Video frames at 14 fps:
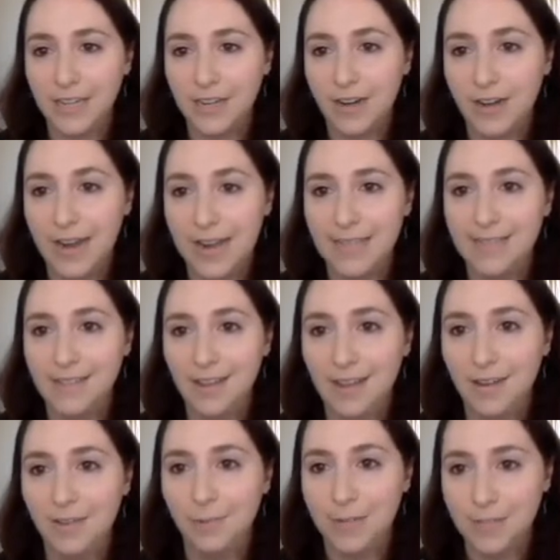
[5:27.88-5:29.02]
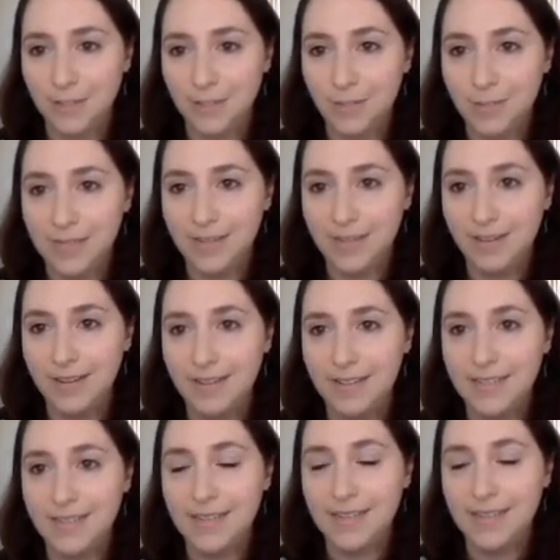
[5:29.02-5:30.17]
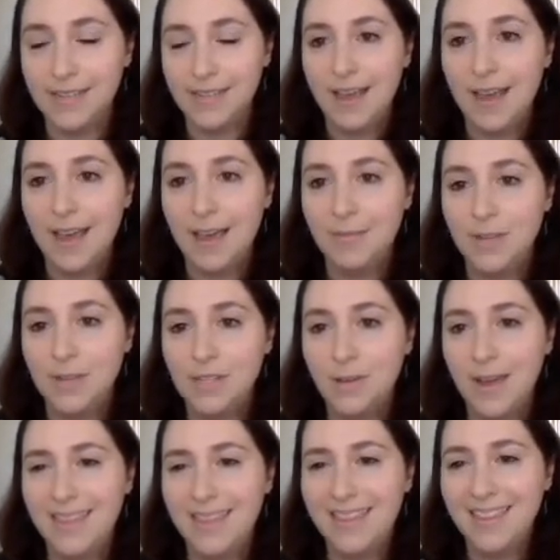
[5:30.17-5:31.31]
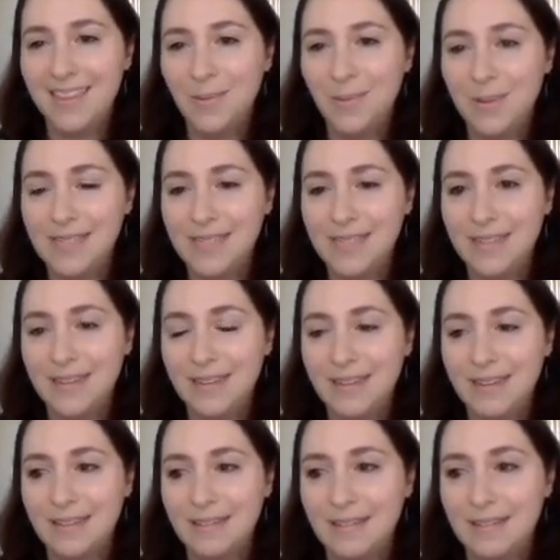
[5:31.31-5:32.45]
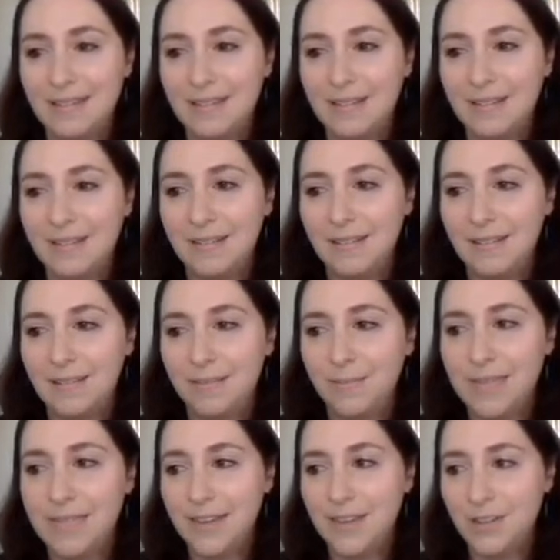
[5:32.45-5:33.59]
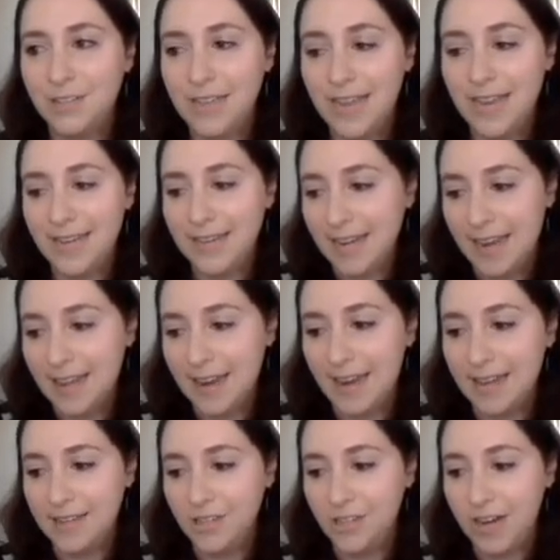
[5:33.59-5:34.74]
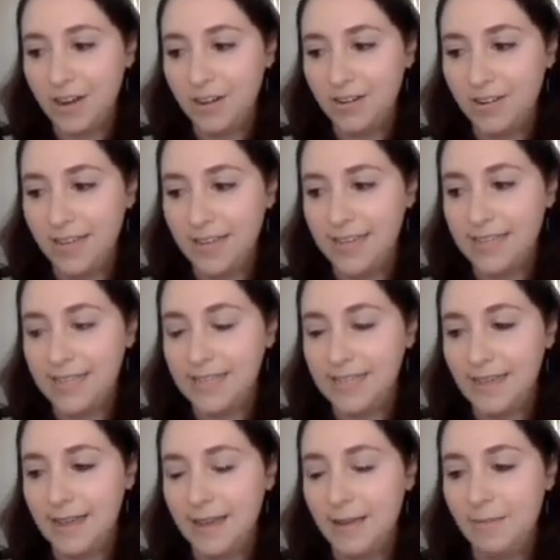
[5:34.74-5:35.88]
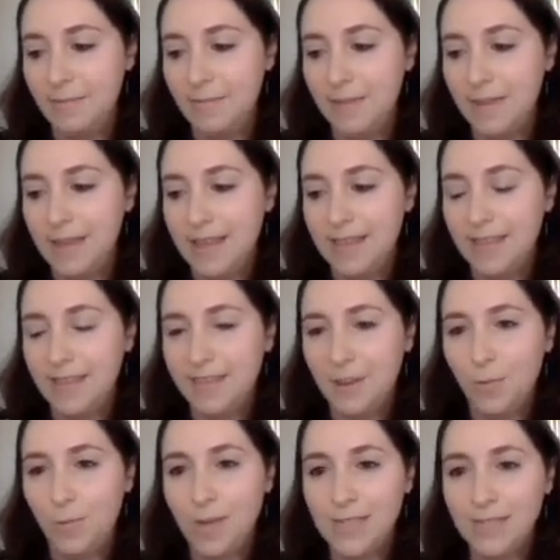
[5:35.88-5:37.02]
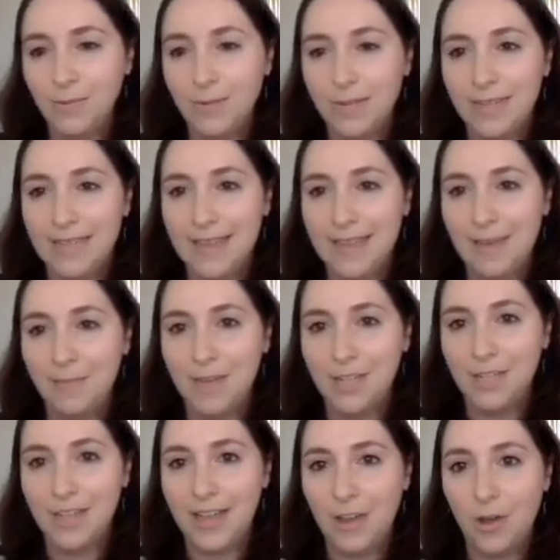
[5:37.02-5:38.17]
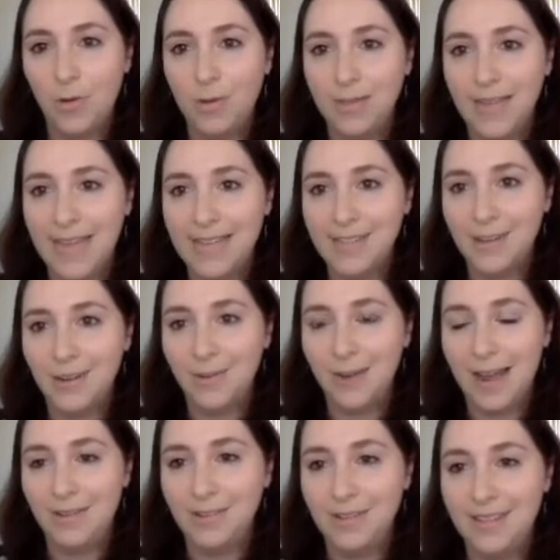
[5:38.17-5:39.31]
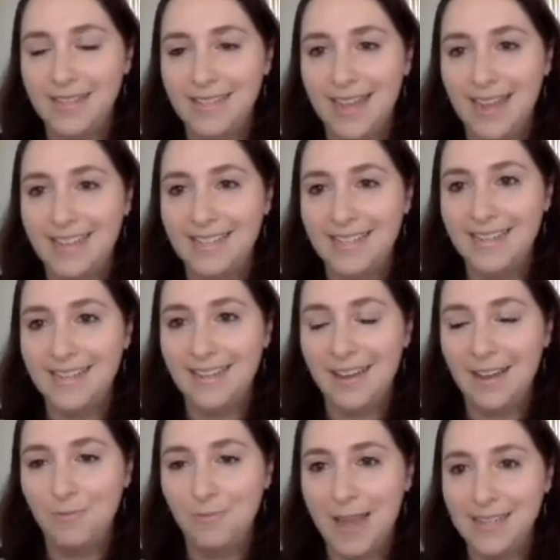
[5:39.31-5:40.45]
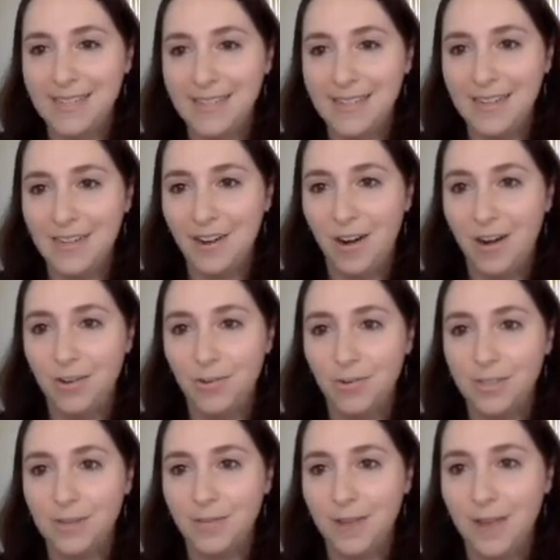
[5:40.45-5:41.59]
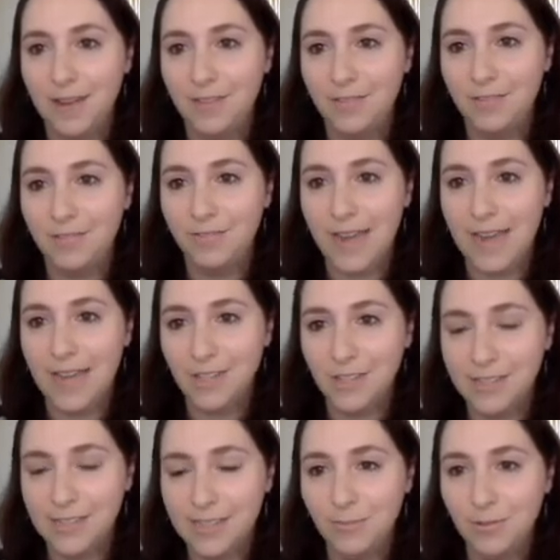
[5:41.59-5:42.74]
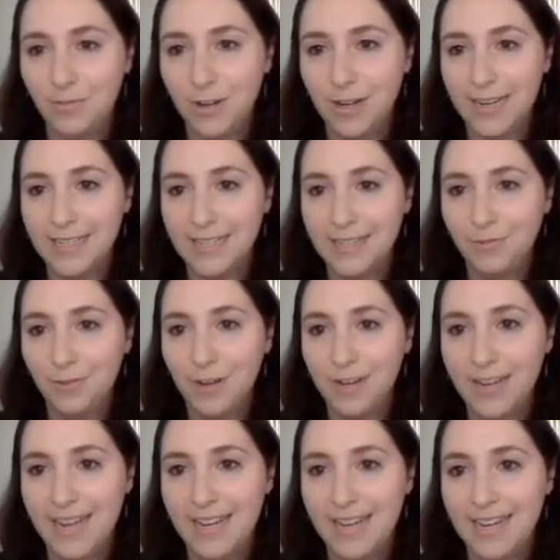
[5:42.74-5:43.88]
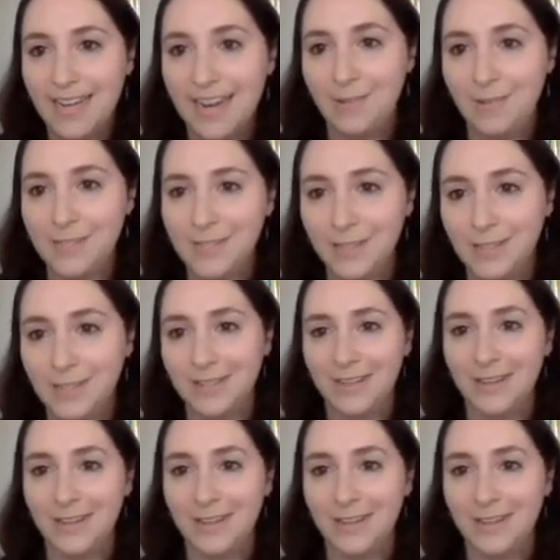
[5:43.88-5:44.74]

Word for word: get your hands on research materials. Um, so I think there was the misunderstanding, and I, and I shared this, um, that there wasn't really that much that coalesced around this idea of Palestinian art or some kind of nationalism before 1948. And I would still